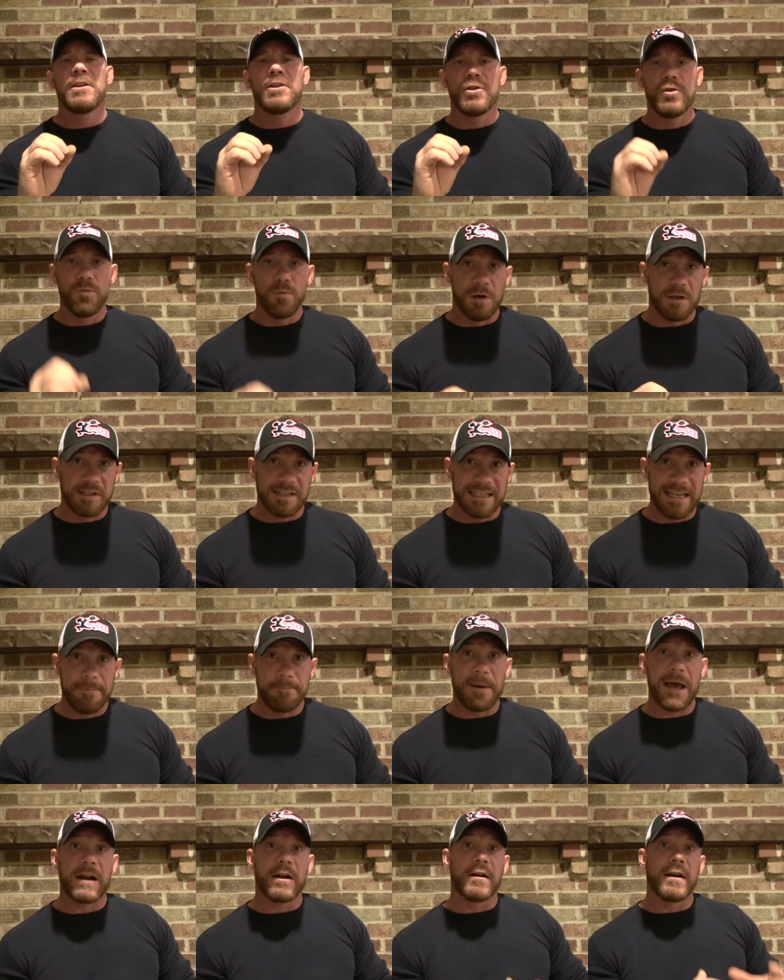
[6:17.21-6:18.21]
you will
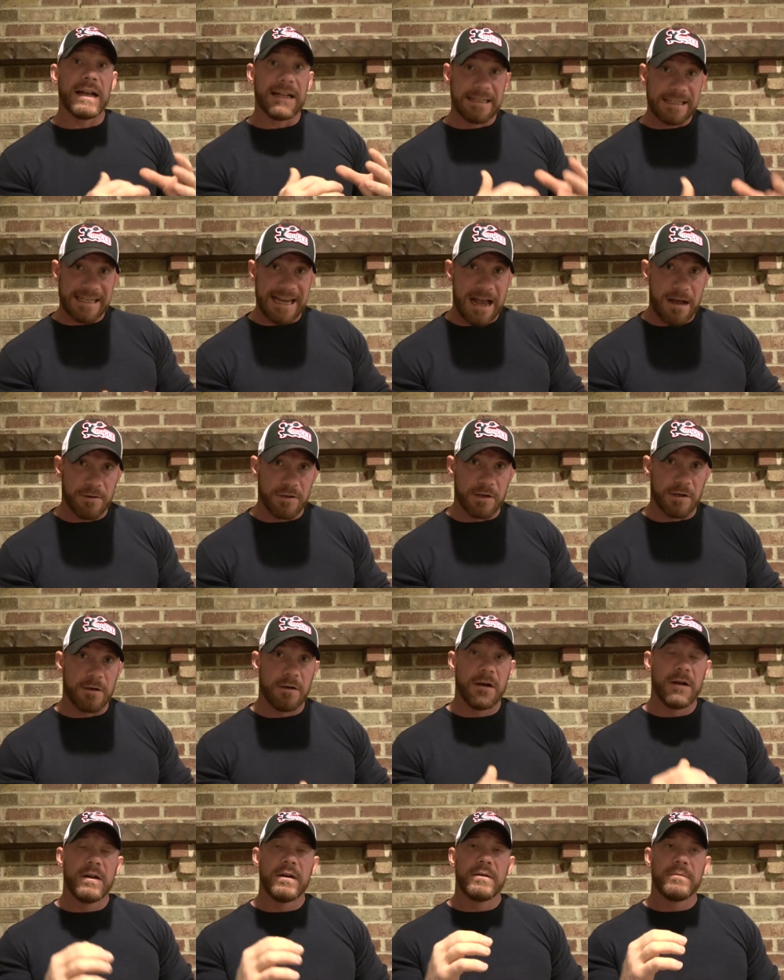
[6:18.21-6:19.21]
sleep better and
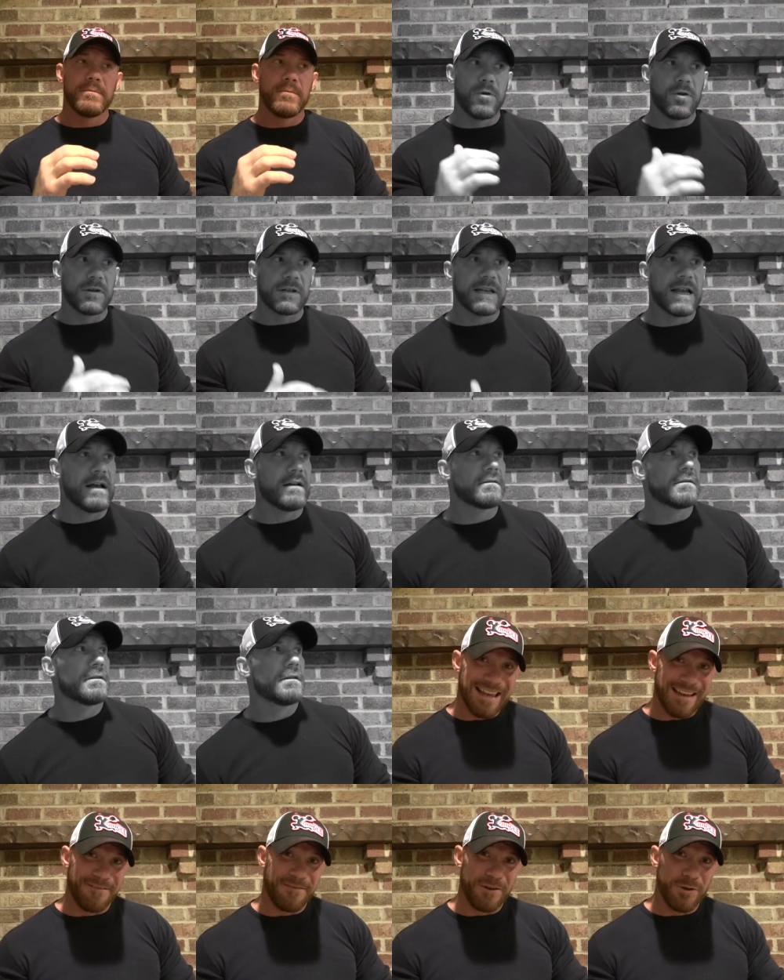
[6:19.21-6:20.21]
sounder, more sound,
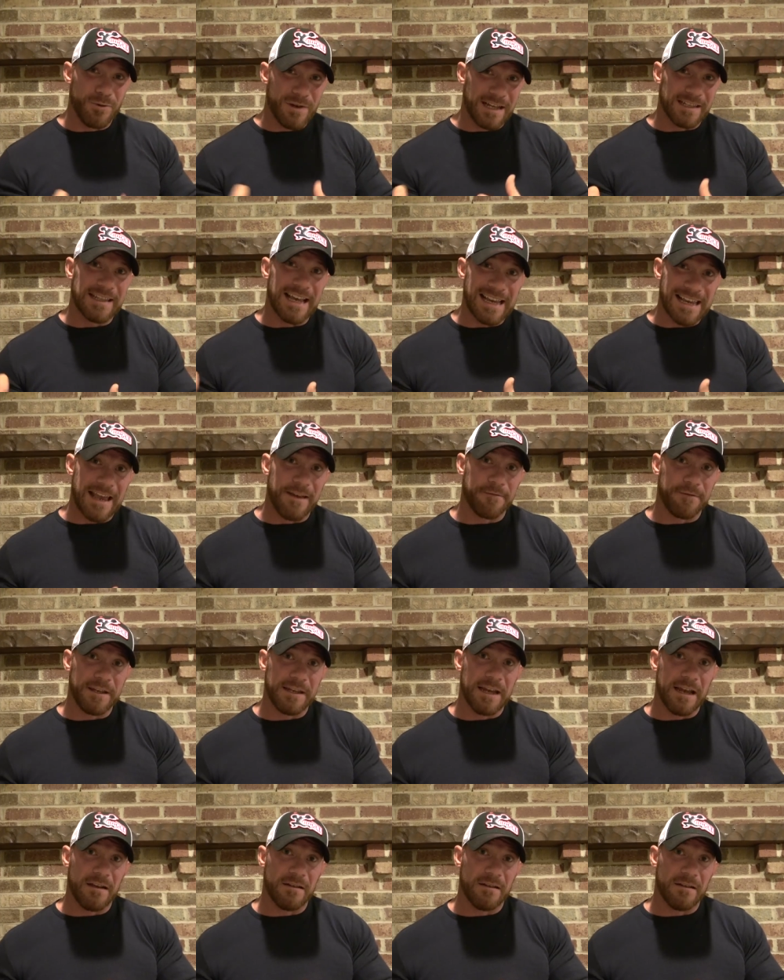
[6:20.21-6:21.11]
if you cut that caffeine